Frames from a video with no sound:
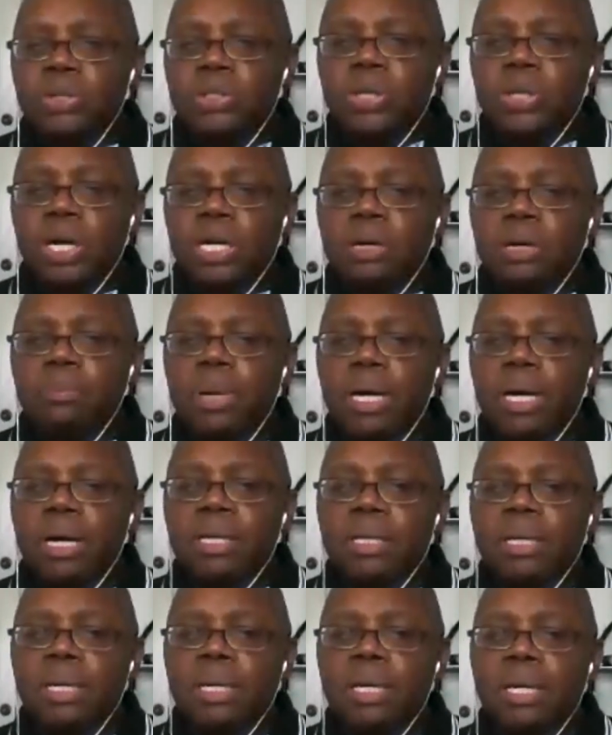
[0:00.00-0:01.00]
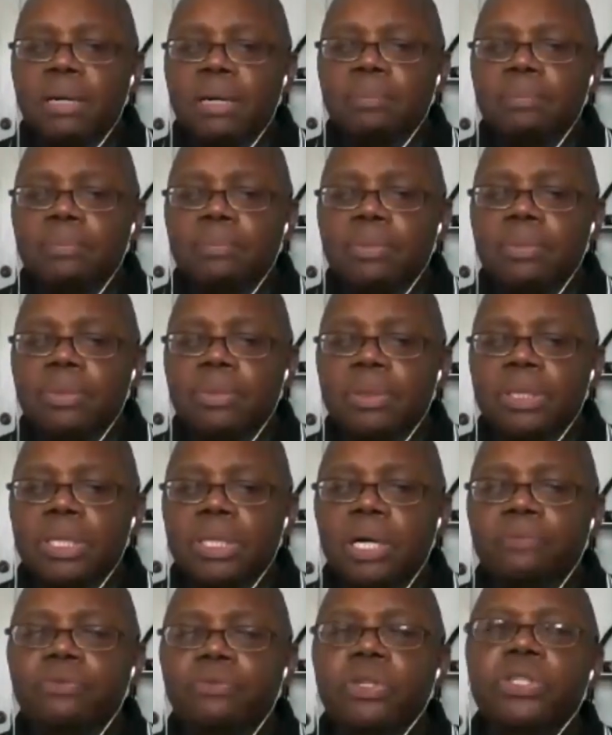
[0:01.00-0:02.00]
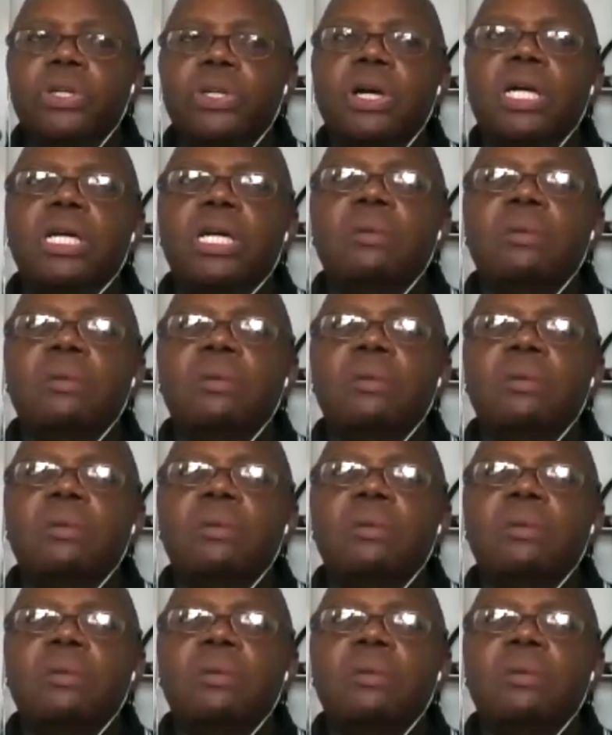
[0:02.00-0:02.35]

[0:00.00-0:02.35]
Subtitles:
Are you talking about if you're